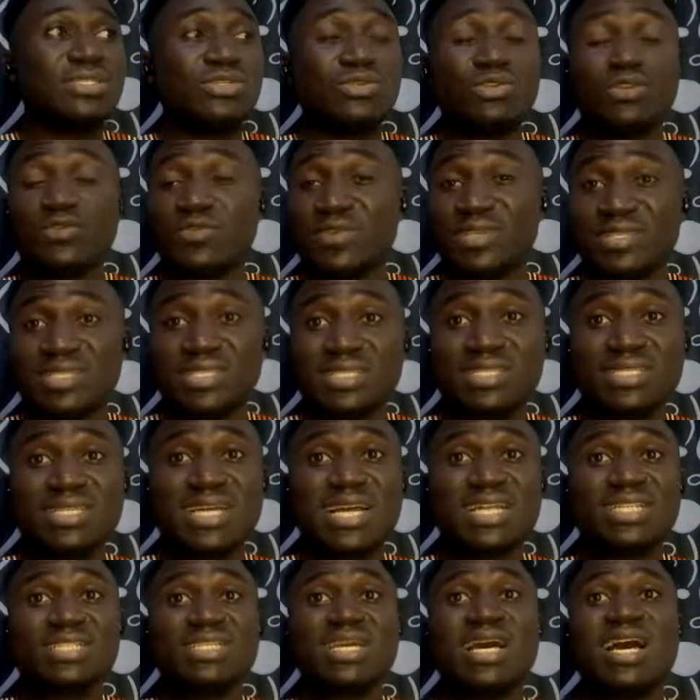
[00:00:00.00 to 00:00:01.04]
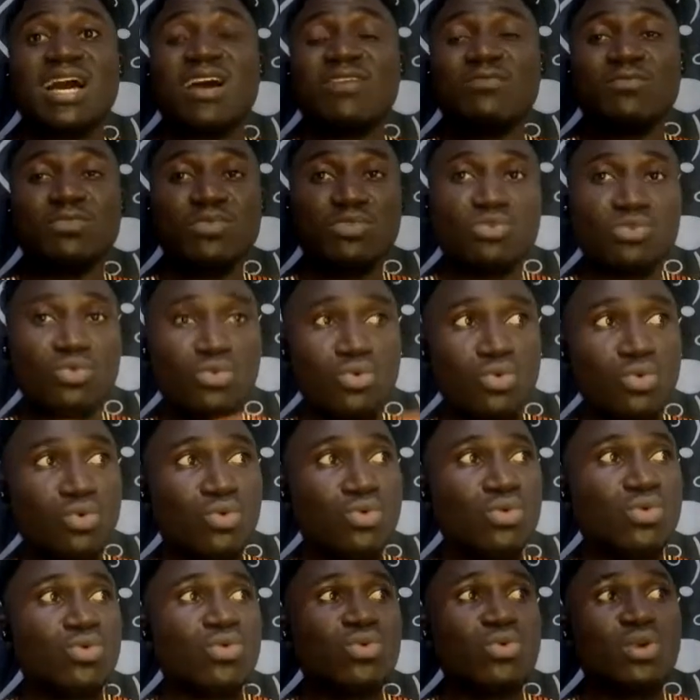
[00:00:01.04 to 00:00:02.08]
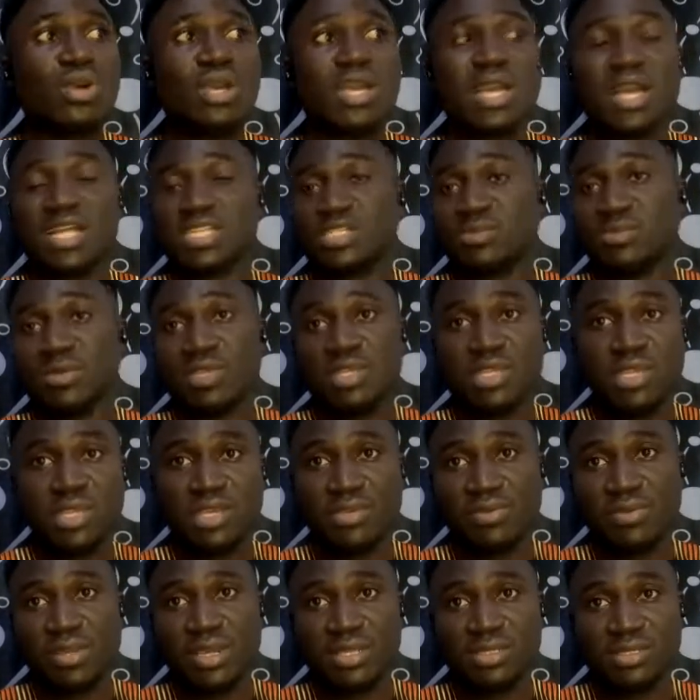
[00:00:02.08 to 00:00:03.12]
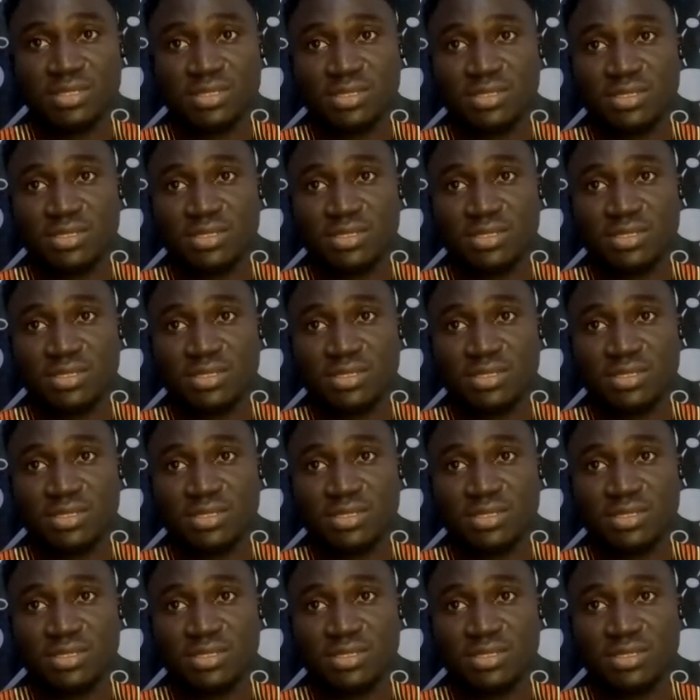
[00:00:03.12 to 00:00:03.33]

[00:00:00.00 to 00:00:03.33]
Universities that have no catchment areas.